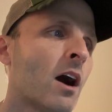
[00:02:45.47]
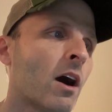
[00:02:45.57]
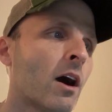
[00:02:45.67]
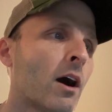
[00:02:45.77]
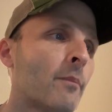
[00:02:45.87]

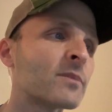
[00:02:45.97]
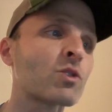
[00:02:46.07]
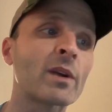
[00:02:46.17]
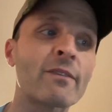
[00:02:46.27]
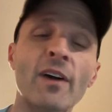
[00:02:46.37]
um,
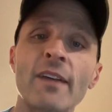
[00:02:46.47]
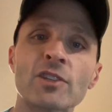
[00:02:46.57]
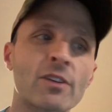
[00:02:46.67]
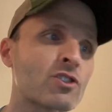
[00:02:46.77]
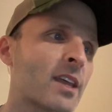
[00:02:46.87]
25
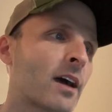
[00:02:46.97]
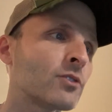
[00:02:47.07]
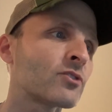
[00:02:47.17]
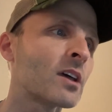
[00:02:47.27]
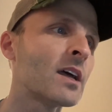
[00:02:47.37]

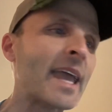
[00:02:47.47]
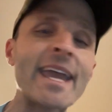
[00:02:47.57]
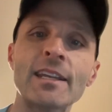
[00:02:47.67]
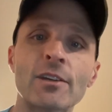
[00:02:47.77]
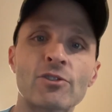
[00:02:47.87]
touchdowns
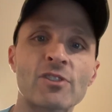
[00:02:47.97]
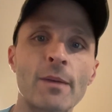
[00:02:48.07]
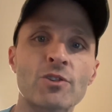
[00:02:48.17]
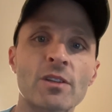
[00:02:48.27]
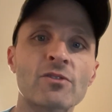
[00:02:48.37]
eight
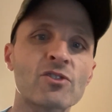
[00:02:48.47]
interceptions.